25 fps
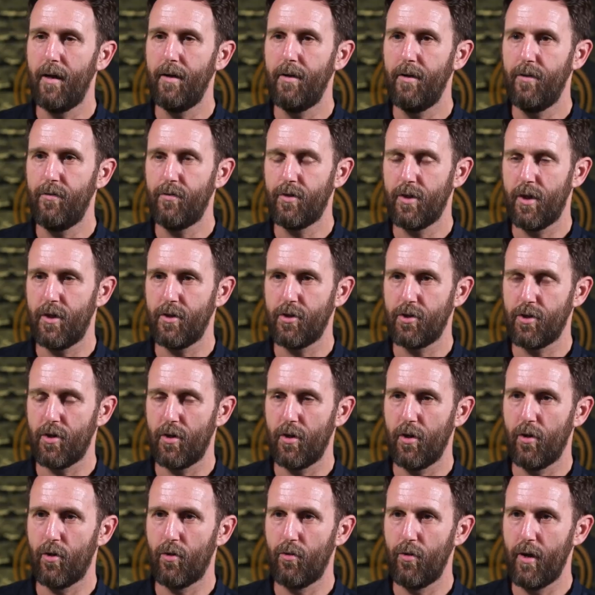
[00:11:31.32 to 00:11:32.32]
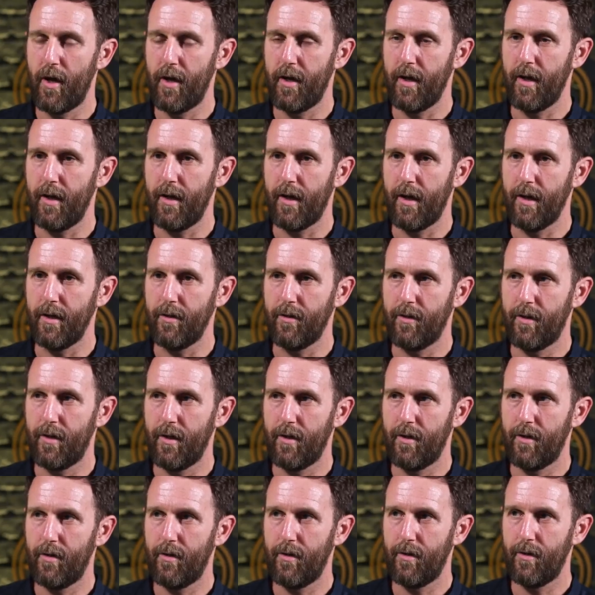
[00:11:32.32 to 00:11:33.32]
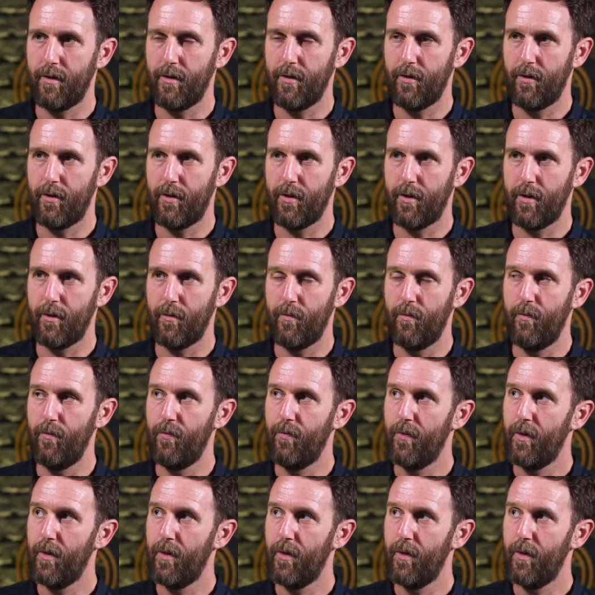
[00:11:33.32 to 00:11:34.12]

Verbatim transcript: and you've touched on it already. Like the, the,